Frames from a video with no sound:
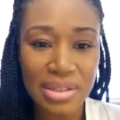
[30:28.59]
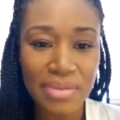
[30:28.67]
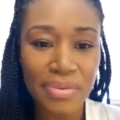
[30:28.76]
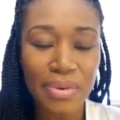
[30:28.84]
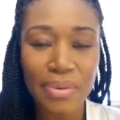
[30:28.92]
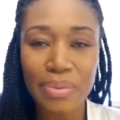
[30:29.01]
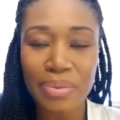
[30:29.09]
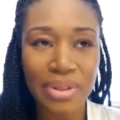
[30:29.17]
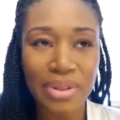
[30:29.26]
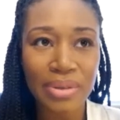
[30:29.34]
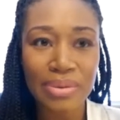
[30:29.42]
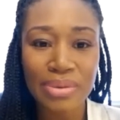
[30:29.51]
If you
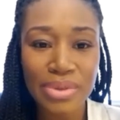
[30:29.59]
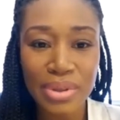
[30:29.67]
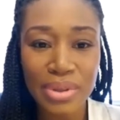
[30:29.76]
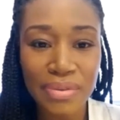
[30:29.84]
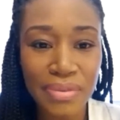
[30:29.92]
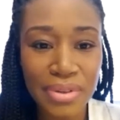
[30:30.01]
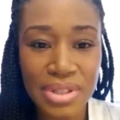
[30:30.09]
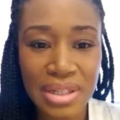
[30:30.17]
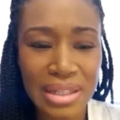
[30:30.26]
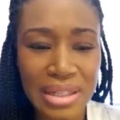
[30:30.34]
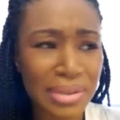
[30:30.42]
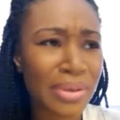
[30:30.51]
do your first
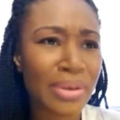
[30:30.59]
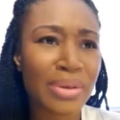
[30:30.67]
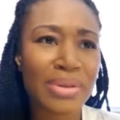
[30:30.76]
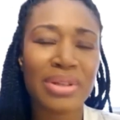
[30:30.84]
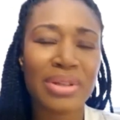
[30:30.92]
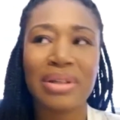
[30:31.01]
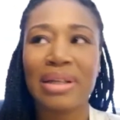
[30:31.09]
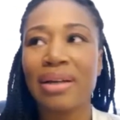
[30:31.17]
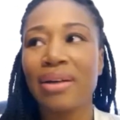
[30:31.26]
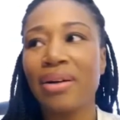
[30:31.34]
clinicals and you're like,